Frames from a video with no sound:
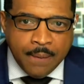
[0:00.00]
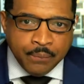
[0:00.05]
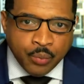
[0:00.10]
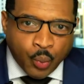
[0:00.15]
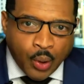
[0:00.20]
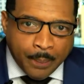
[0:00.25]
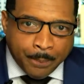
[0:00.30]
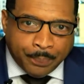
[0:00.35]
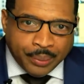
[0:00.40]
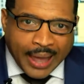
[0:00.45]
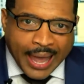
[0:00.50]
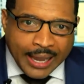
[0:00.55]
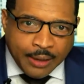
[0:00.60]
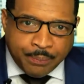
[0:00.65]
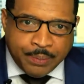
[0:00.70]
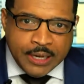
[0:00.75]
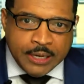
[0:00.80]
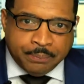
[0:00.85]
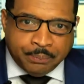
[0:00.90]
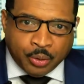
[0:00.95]
When black
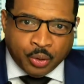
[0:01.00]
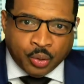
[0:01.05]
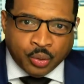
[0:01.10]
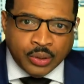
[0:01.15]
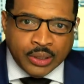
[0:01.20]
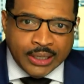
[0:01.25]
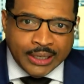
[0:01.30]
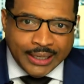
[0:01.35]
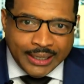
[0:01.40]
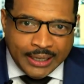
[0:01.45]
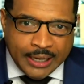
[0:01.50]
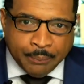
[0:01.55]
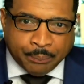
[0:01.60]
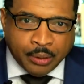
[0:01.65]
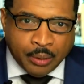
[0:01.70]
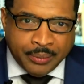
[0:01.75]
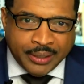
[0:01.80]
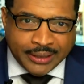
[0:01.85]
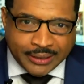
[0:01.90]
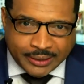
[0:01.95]
people
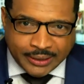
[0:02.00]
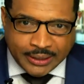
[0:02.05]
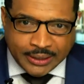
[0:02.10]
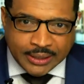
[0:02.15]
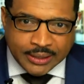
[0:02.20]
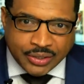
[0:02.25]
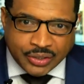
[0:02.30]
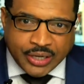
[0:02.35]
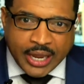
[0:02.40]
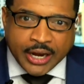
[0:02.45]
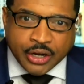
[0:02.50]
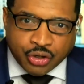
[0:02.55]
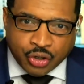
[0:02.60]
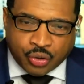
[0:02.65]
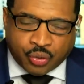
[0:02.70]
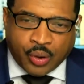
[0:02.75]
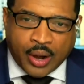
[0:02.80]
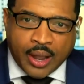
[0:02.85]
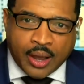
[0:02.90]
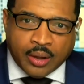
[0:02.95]
implement the stand your
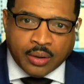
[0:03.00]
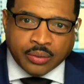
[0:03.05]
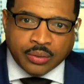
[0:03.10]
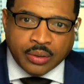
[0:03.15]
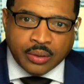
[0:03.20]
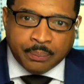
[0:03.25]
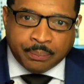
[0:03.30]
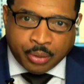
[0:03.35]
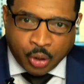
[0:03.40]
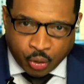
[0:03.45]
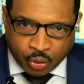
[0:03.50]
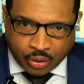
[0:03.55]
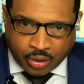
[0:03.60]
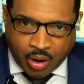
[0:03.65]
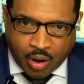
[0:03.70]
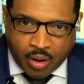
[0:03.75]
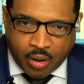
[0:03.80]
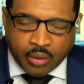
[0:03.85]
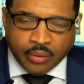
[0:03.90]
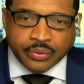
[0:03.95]
ground
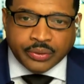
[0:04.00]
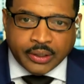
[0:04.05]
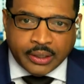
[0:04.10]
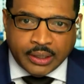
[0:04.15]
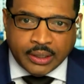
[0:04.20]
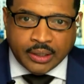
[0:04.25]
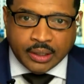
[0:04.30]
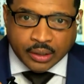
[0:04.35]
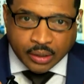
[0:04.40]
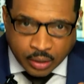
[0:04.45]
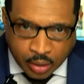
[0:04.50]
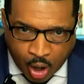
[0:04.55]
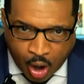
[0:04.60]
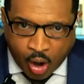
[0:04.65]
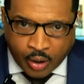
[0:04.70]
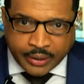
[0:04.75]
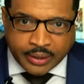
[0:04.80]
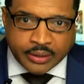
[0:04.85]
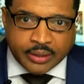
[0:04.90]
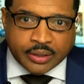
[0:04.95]
protocol, the
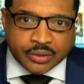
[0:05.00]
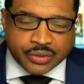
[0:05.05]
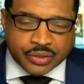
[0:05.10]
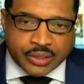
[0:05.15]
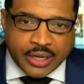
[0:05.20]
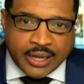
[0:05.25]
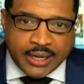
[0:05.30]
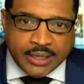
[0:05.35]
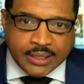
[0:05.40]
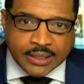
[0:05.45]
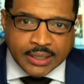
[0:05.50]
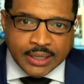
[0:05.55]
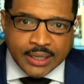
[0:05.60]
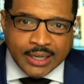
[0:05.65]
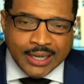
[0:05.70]
law in their state,